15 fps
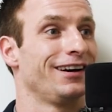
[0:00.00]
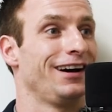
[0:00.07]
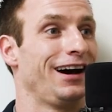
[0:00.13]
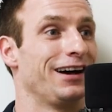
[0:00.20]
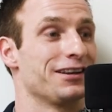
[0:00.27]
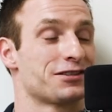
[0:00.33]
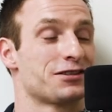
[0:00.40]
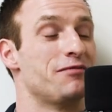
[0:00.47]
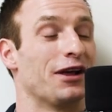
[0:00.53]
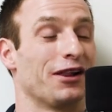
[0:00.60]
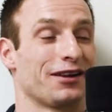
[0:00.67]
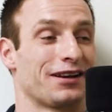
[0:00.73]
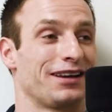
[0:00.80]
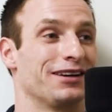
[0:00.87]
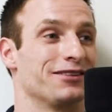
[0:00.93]
uh,
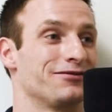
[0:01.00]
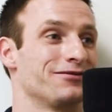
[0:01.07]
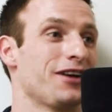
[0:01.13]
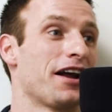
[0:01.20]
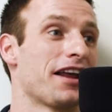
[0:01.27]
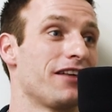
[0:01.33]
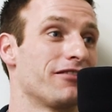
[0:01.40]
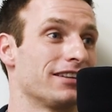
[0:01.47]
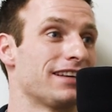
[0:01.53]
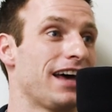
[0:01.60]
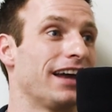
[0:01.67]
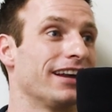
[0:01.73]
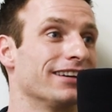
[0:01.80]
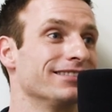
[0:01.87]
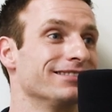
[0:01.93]
stability of not having a
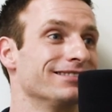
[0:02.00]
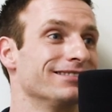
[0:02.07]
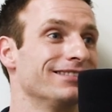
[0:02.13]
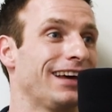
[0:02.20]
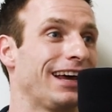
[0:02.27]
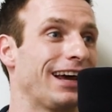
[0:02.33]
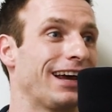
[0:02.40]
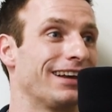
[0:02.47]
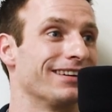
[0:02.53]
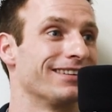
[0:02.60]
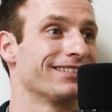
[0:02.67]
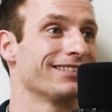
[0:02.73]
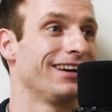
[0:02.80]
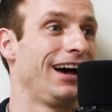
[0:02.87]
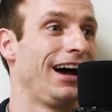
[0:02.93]
tenant. And
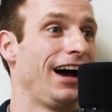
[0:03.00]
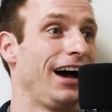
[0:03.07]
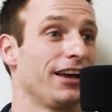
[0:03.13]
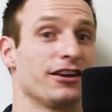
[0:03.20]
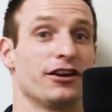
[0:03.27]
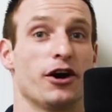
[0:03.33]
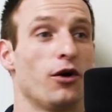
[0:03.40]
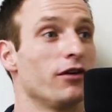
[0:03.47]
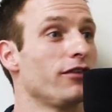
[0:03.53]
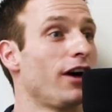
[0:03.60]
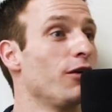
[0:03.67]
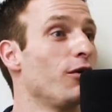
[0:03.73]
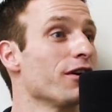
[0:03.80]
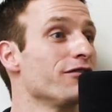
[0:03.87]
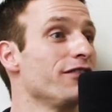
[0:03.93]
uh, you know, if
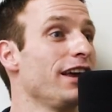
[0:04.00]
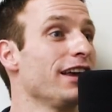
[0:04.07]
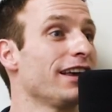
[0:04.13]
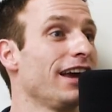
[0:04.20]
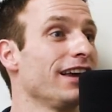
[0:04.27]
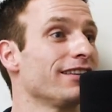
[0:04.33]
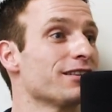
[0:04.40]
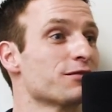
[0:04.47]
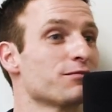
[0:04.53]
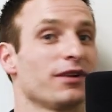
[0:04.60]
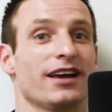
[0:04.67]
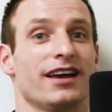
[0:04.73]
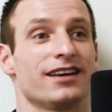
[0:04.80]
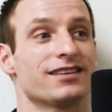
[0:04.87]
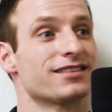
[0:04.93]
I want to vacate this
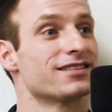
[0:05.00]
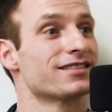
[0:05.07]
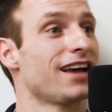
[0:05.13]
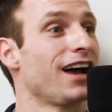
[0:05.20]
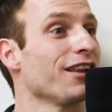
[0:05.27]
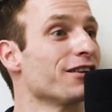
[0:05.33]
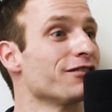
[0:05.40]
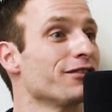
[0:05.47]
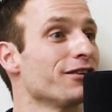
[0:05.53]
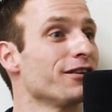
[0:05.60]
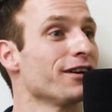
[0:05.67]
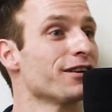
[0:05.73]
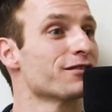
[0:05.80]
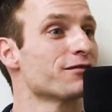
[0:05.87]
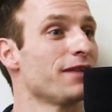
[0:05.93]
place yeah. and sell it in a few
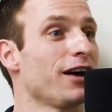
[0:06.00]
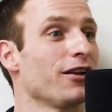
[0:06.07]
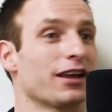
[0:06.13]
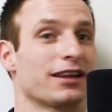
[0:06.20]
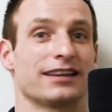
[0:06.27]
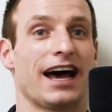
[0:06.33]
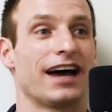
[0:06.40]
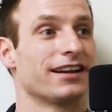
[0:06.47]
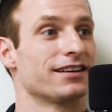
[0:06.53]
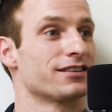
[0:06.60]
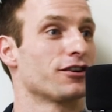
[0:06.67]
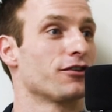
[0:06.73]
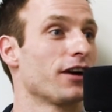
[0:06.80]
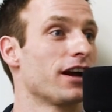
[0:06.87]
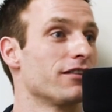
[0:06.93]
years from now, like that is
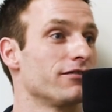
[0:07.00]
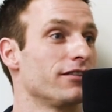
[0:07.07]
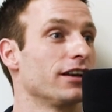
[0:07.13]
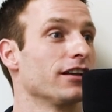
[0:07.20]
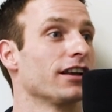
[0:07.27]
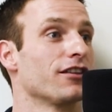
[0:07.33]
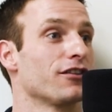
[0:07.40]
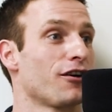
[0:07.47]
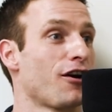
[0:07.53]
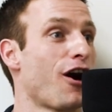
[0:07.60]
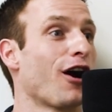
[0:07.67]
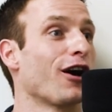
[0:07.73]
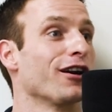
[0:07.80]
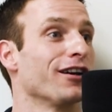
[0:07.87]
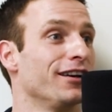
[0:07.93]
a great feeling so, in their
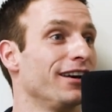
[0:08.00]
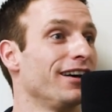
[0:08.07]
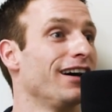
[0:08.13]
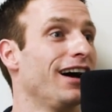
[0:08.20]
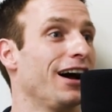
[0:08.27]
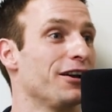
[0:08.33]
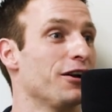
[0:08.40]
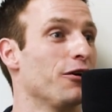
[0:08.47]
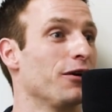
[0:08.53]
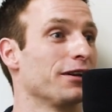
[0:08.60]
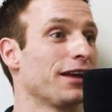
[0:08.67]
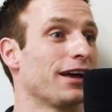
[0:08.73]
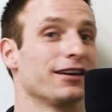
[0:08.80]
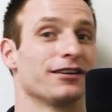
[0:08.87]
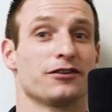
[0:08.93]
heart, uh, knowing
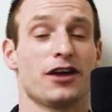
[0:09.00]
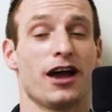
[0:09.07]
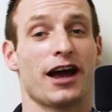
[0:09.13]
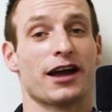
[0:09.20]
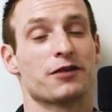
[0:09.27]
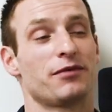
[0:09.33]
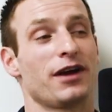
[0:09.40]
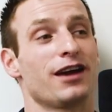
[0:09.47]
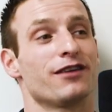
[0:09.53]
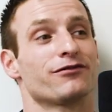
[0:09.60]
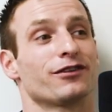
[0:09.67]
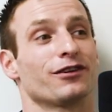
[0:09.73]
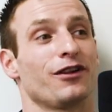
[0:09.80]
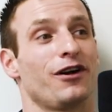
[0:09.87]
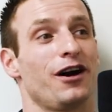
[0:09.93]
that yeah, I got to pay
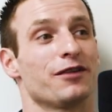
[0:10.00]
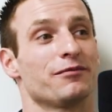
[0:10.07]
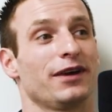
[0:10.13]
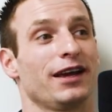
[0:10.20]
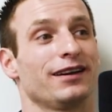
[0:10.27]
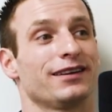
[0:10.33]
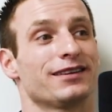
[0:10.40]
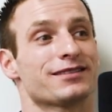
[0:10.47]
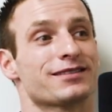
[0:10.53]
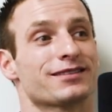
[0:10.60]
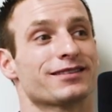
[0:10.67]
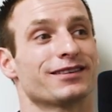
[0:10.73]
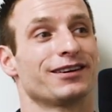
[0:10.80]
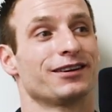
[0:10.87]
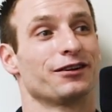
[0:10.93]
for lawn
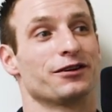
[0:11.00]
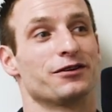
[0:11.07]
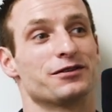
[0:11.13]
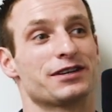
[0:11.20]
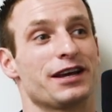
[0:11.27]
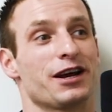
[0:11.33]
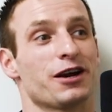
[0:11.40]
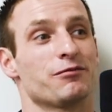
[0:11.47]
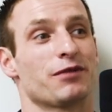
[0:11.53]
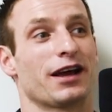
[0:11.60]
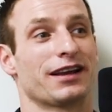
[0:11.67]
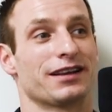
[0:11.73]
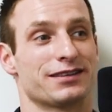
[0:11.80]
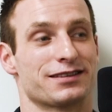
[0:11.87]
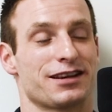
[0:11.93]
maintenance, lose here, but I
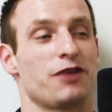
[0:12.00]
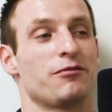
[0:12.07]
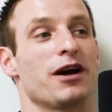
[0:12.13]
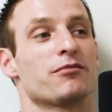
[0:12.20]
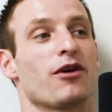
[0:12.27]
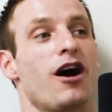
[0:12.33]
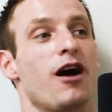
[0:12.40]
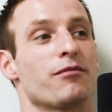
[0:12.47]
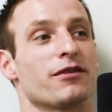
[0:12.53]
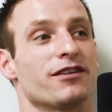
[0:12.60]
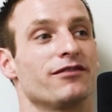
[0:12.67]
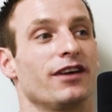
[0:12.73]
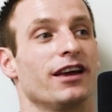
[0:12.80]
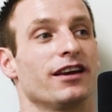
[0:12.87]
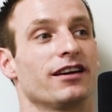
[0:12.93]
can sell my property
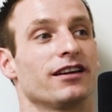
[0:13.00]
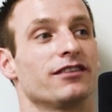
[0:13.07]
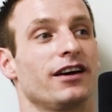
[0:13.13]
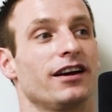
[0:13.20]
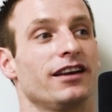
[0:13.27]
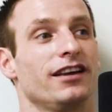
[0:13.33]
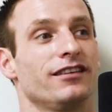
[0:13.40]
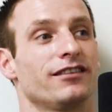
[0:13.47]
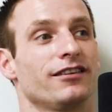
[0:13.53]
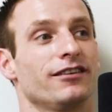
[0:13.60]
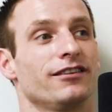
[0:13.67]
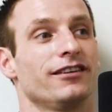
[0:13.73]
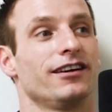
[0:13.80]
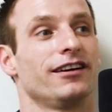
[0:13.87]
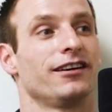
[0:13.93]
vacant if I need
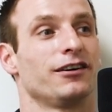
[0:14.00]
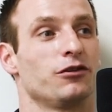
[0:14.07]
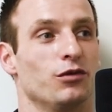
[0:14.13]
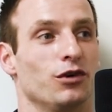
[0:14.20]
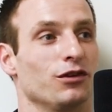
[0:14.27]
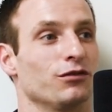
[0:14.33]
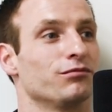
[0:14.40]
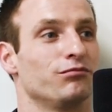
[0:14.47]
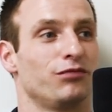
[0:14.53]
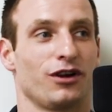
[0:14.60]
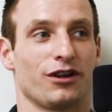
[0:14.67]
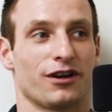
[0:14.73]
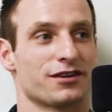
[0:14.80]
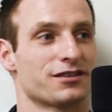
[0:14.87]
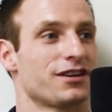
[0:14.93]
to we'll
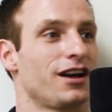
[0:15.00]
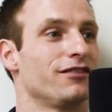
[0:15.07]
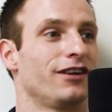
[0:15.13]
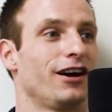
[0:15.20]
pull our stuff